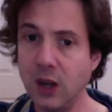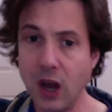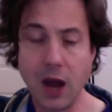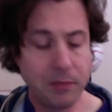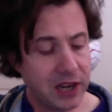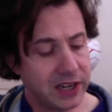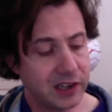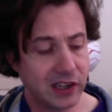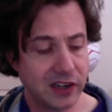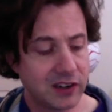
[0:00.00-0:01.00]

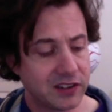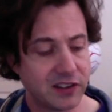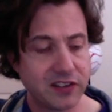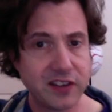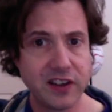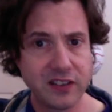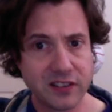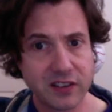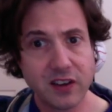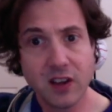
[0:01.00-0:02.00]
Updated lyrics, it's
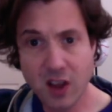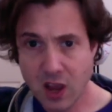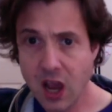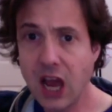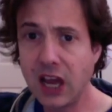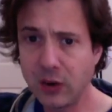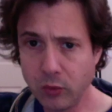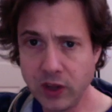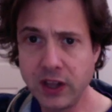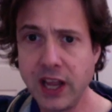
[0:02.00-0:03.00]
this. And
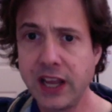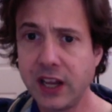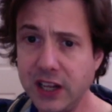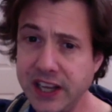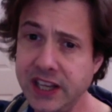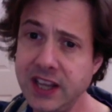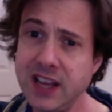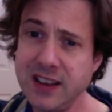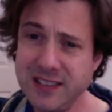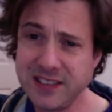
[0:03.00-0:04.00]
when they clean
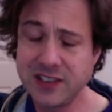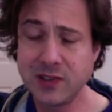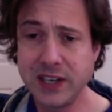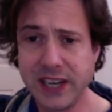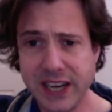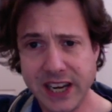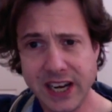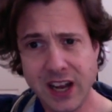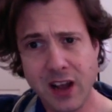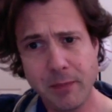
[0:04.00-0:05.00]
the
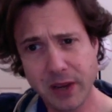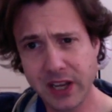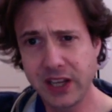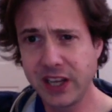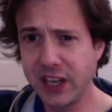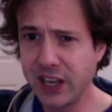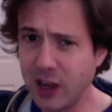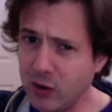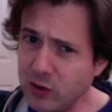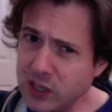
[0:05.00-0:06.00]
street, I'll be the
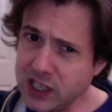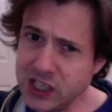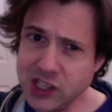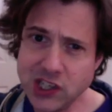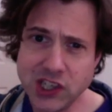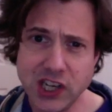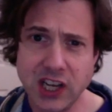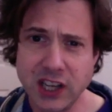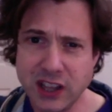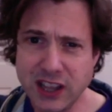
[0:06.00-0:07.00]
only
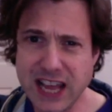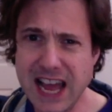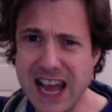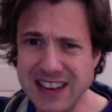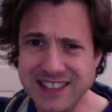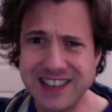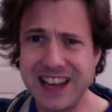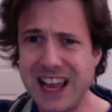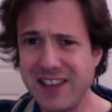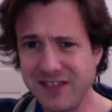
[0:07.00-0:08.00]
shit that's
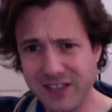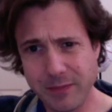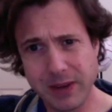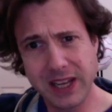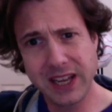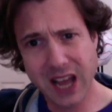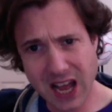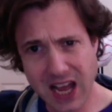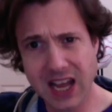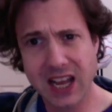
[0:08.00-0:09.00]
left
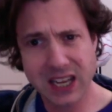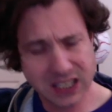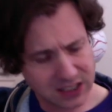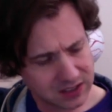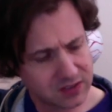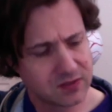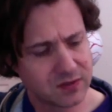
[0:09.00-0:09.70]
behind.